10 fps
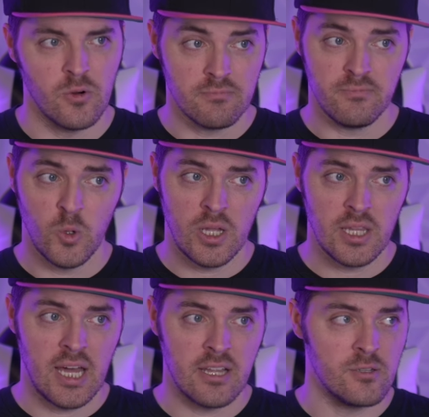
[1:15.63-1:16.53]
Quickly how
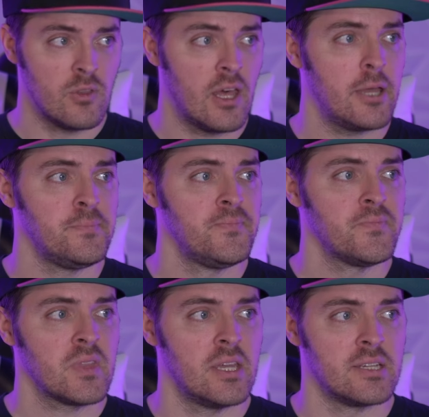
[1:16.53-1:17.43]
to do that:
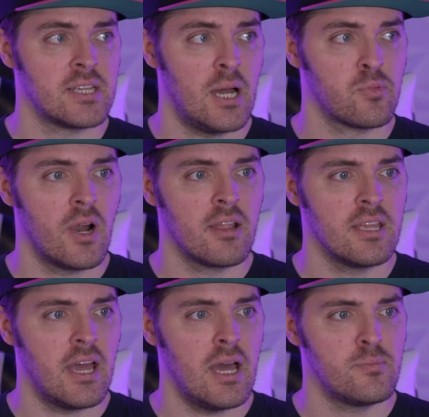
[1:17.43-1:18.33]
in the top right of the
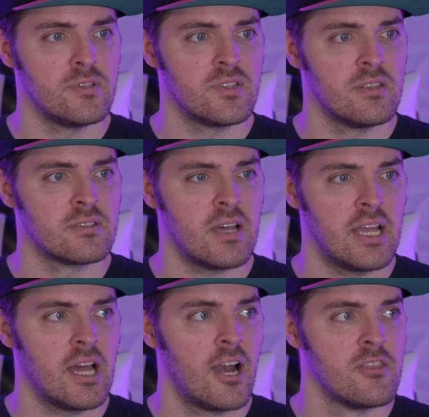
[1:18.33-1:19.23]
app, you see this icon
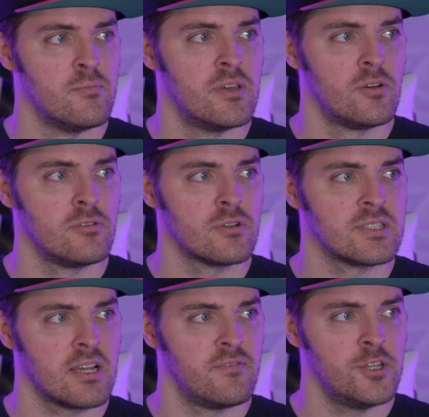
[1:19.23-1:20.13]
in the middle. It looks like a
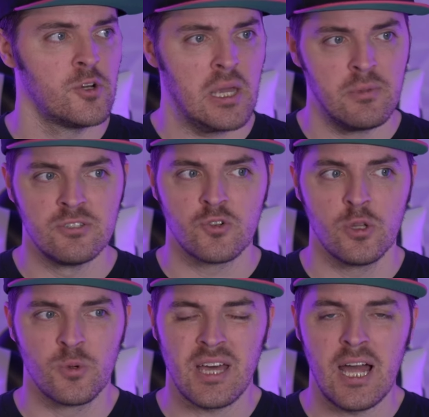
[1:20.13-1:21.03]
video game controller
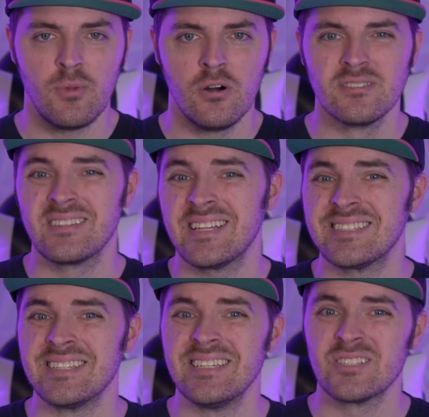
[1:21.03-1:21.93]
with eyeballs. That's the
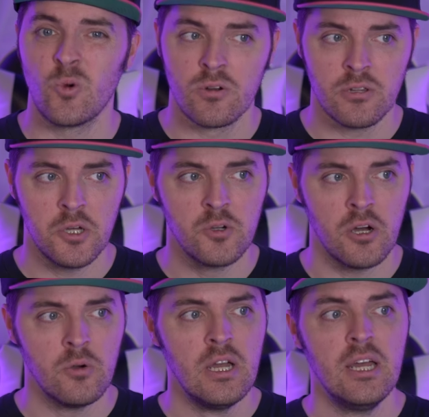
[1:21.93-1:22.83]
Discord logo.
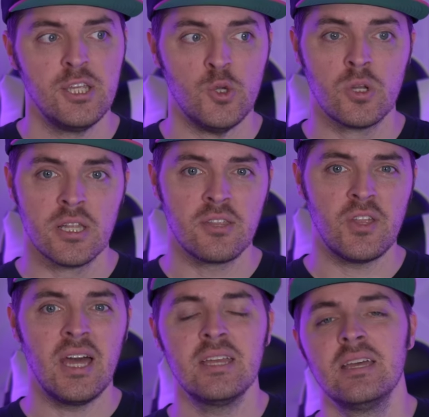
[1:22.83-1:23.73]
You click
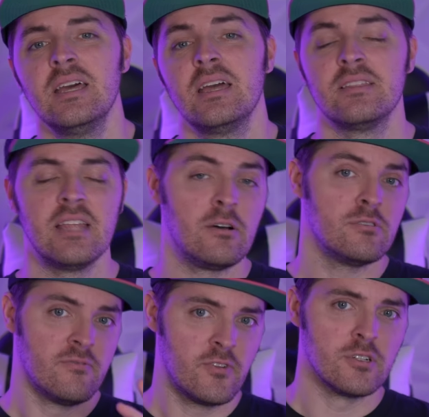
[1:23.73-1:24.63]
that. Now,
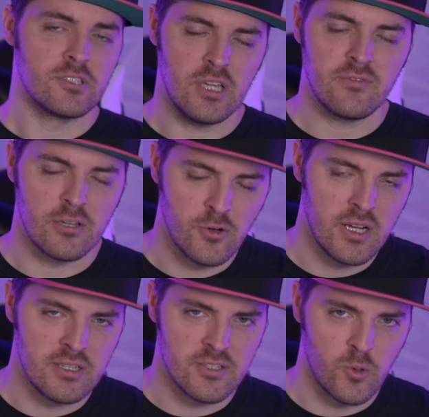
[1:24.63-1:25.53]
first, you have to create a
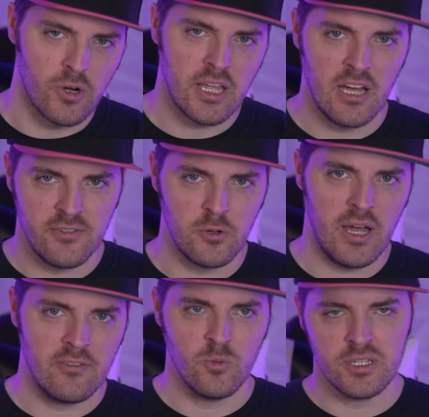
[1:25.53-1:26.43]
Discord account if you don't have
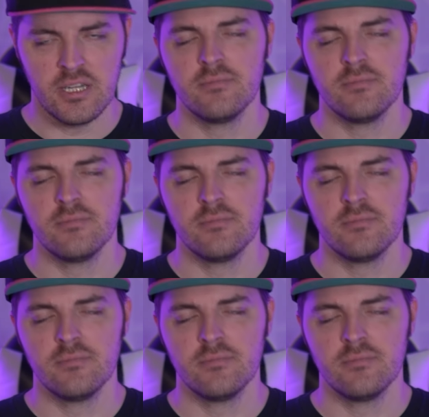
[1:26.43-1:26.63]
one yet.